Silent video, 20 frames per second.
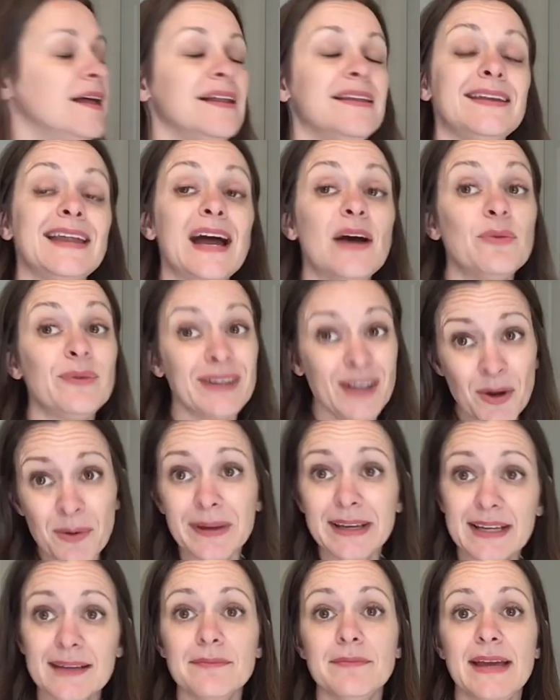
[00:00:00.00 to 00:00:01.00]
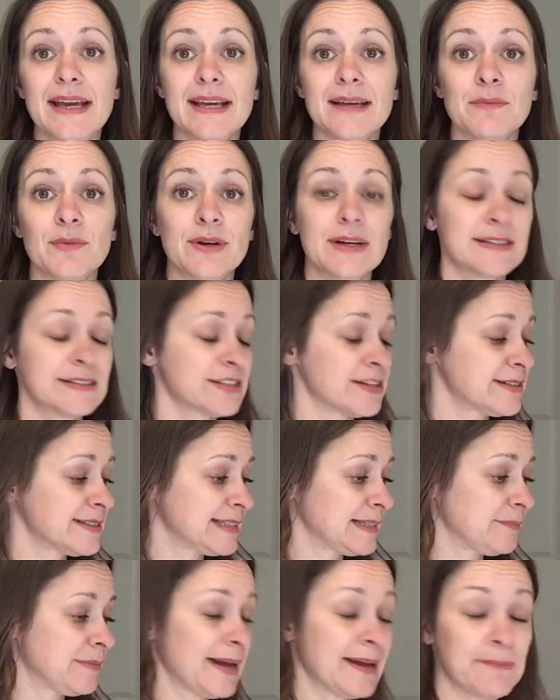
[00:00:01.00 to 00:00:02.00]
Now we know we can make it more
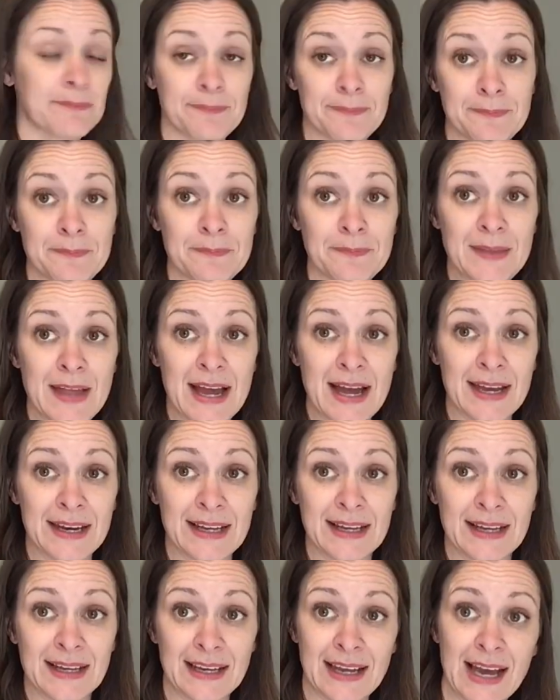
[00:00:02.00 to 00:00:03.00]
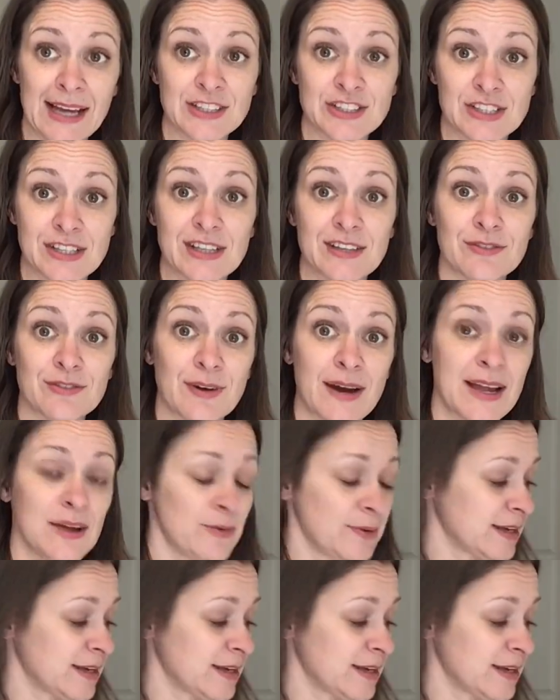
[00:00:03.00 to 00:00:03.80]
interesting by adding an adjective, right?